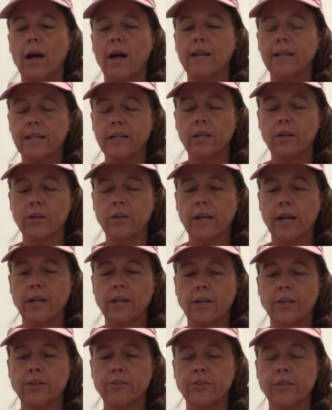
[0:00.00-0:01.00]
I did learn how
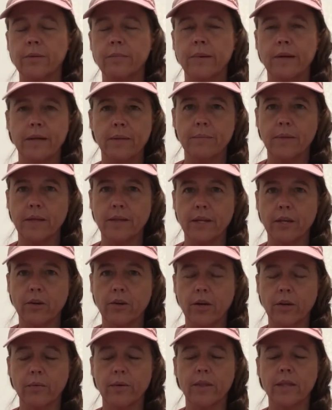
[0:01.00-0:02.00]
to use it, but I'm not that
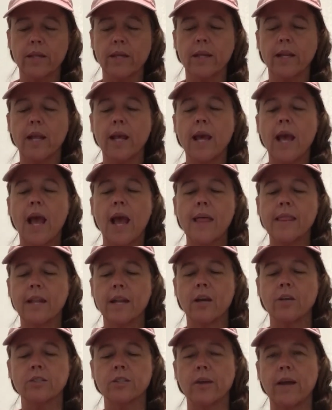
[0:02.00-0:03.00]
great with it. And then
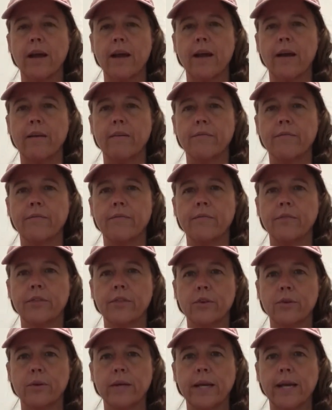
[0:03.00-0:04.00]
I also have
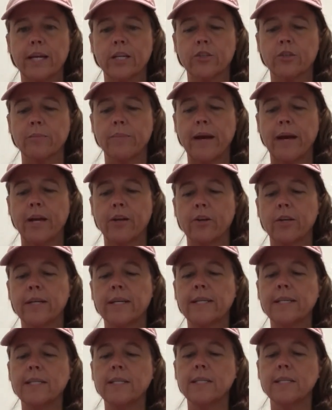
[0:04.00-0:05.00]
3 extra
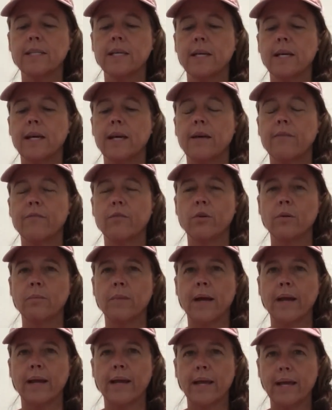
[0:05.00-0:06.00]
batteries for
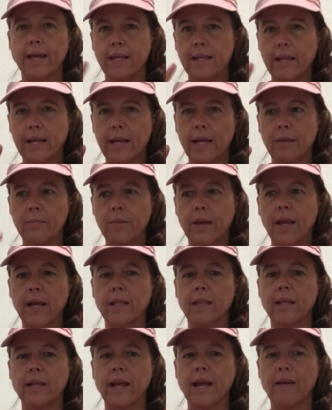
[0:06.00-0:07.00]
my headlamp,
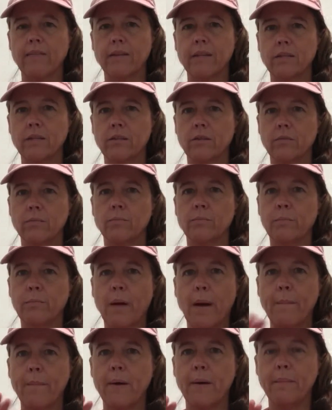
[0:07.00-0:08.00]
and then I have a little
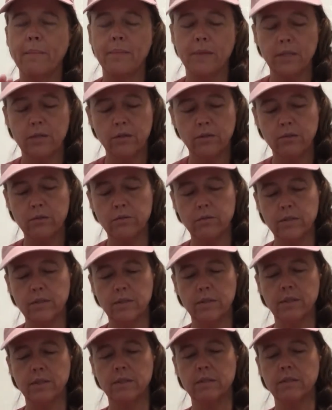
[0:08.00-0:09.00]
pop-up little
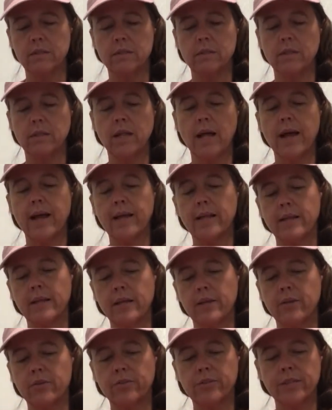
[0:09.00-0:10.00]
light
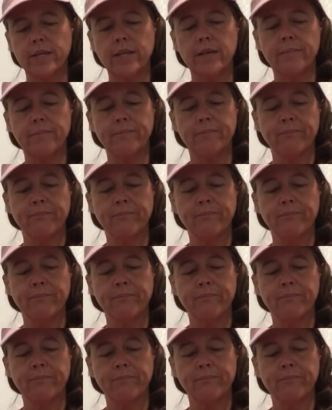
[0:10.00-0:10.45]
that you'll see.